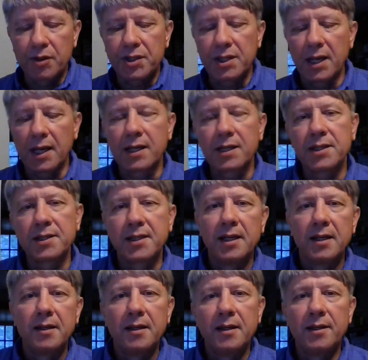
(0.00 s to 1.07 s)
six,
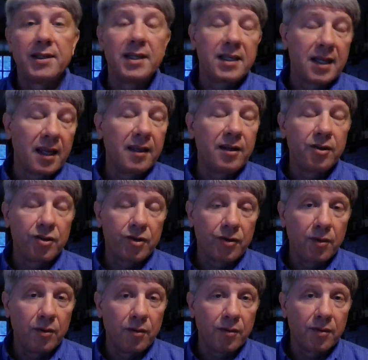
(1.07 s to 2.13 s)
is he telling the
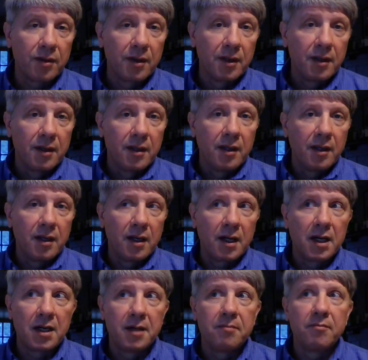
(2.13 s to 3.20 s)
truth?
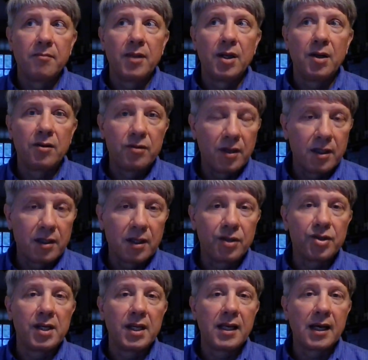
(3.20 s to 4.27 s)
Does
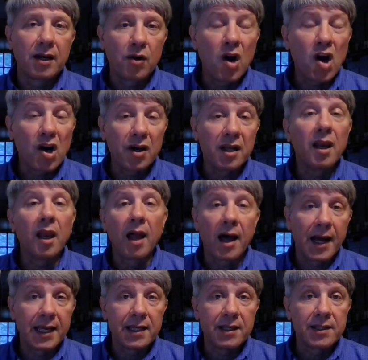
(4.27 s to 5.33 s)
she get caught in
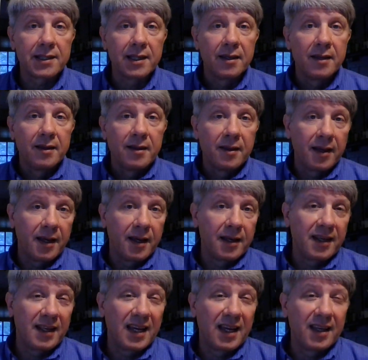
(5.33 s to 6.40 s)
lies?
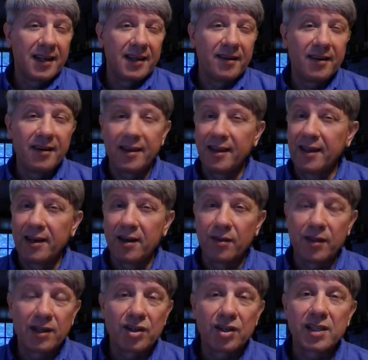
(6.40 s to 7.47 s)
And again,
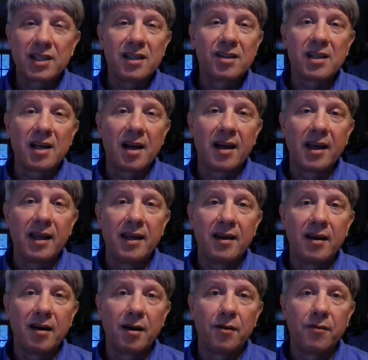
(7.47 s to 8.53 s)
that's just a sign
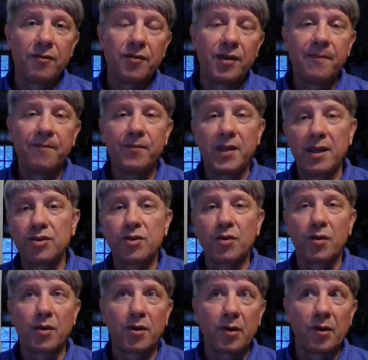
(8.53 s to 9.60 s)
of his
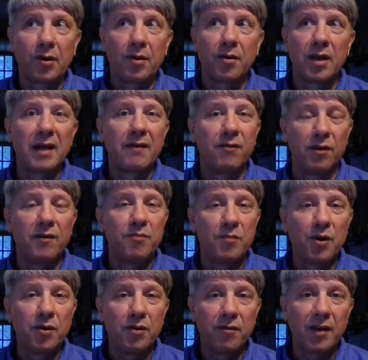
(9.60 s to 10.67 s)
or her level of
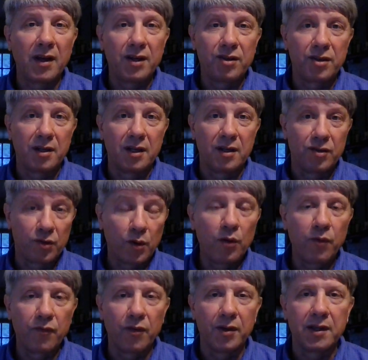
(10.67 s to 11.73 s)
motivation and
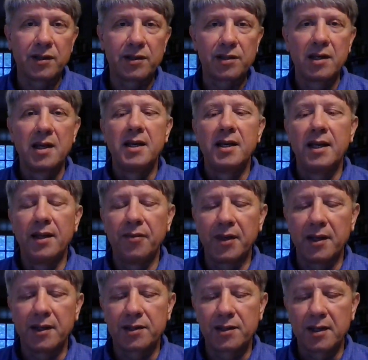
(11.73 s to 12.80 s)
truthfulness in
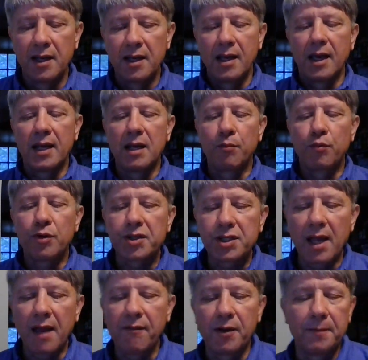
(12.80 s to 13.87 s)
this. And number
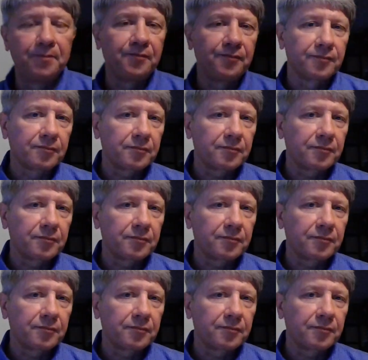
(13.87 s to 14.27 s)
seven,